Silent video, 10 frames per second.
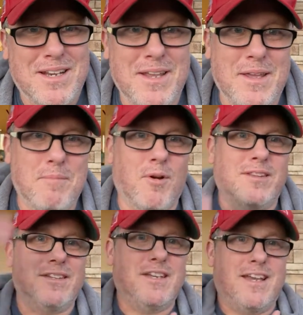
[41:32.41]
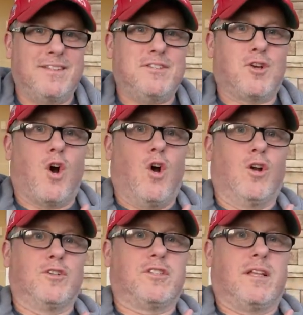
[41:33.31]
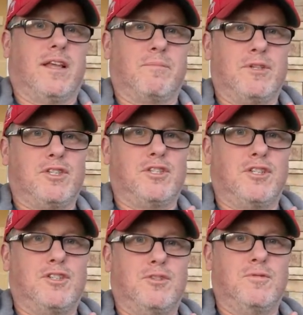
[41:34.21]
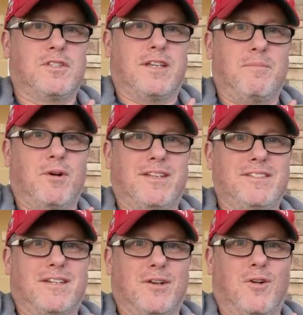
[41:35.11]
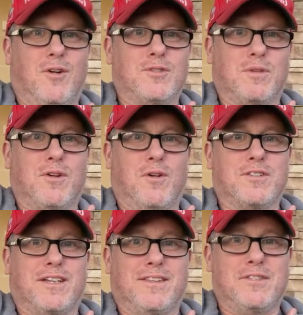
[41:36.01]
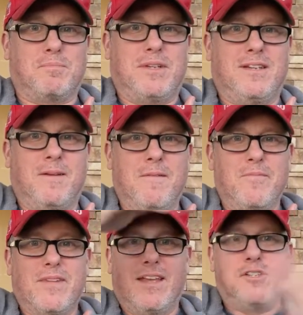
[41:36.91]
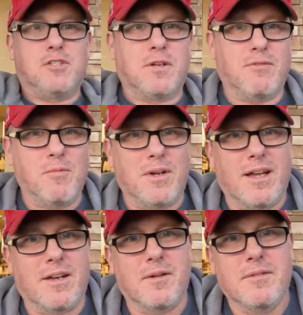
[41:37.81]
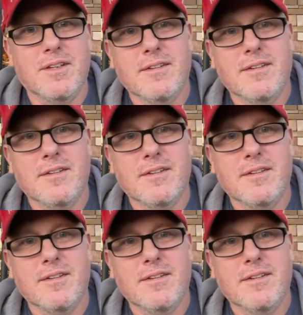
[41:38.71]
And he had these cards that like magicians use. Like he bought a deck of cards with cards like this big and showed everyone how to